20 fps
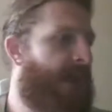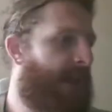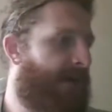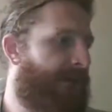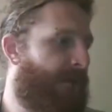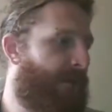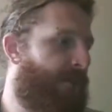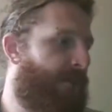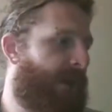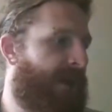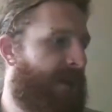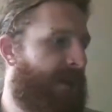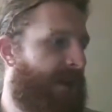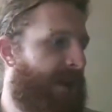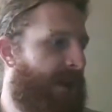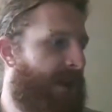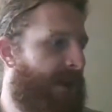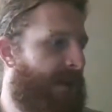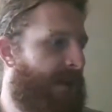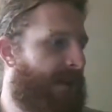If you bring
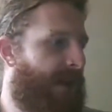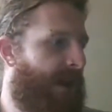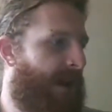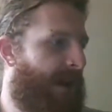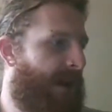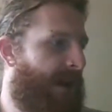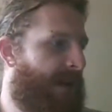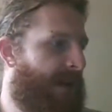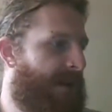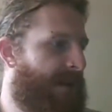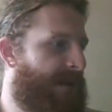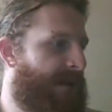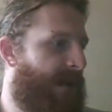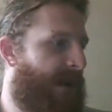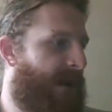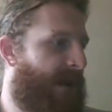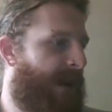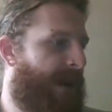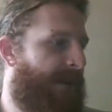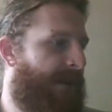it in as
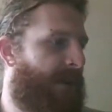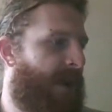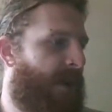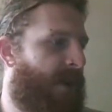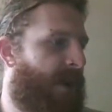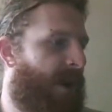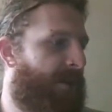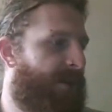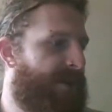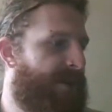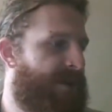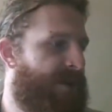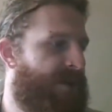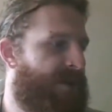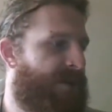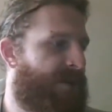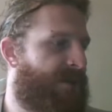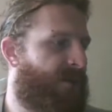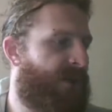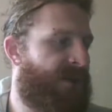uh, a
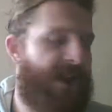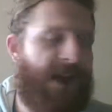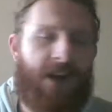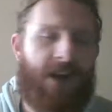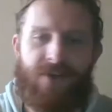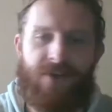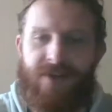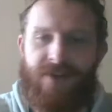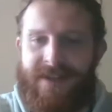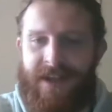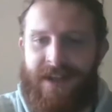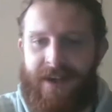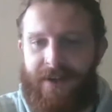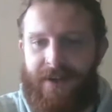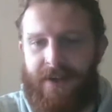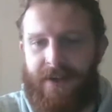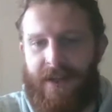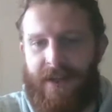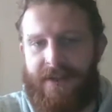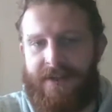composition without
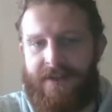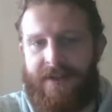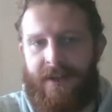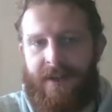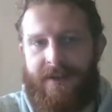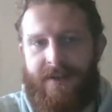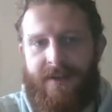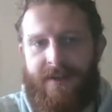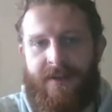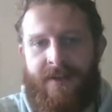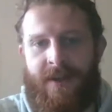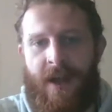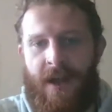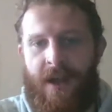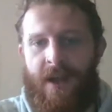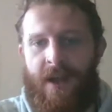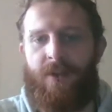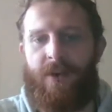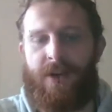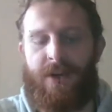retaining layer sizes,
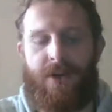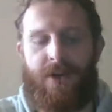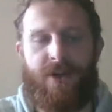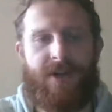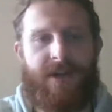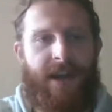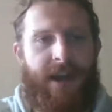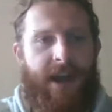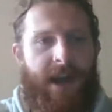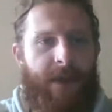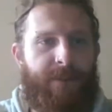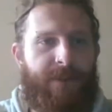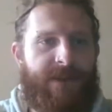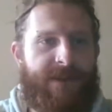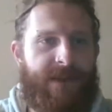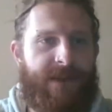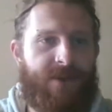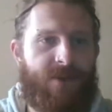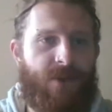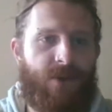what usually
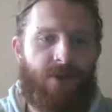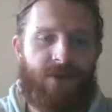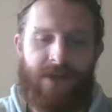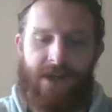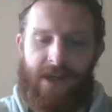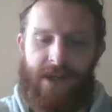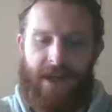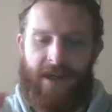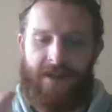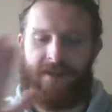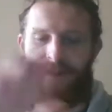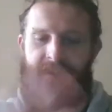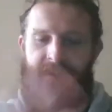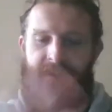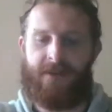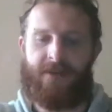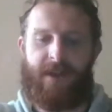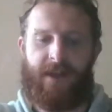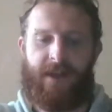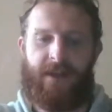happens is all the layers
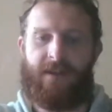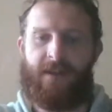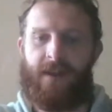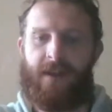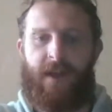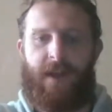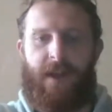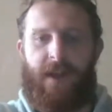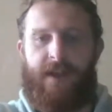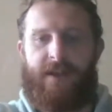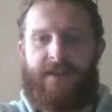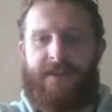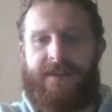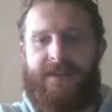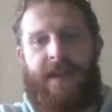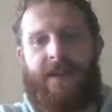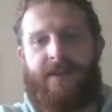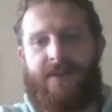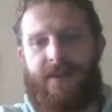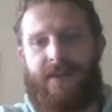get like
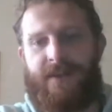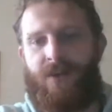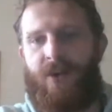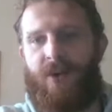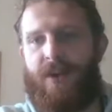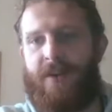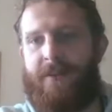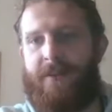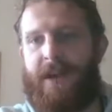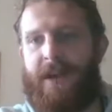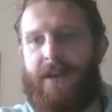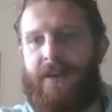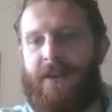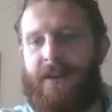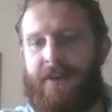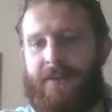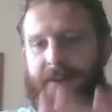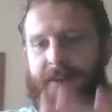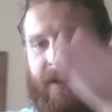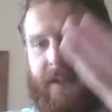centered
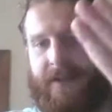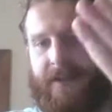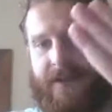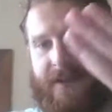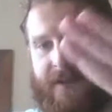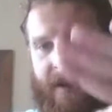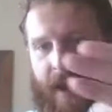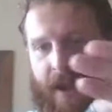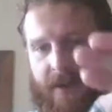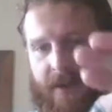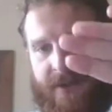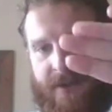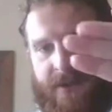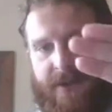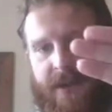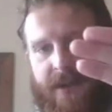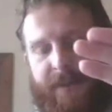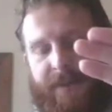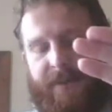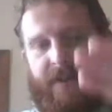automatically and they get stacked on
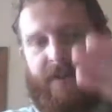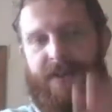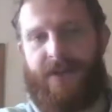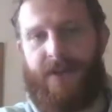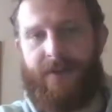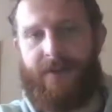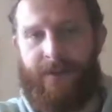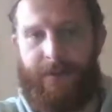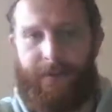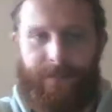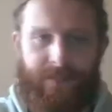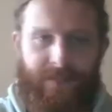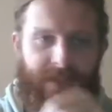top of each other.